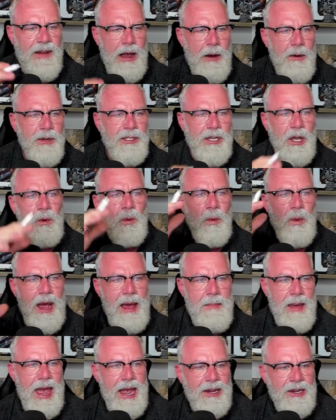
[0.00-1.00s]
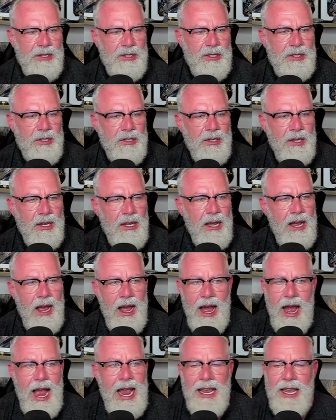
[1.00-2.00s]
was on WebEx,
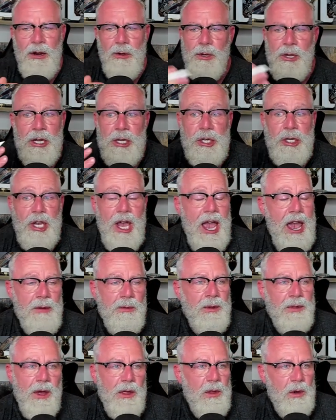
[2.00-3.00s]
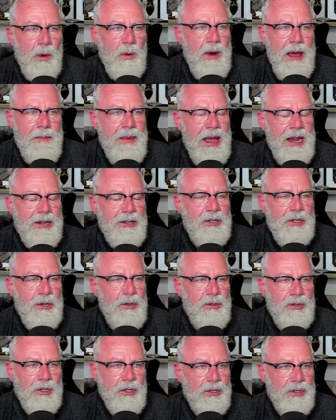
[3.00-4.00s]
I could only chat with other WebEx
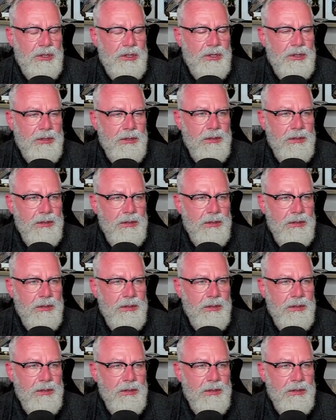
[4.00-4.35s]
users.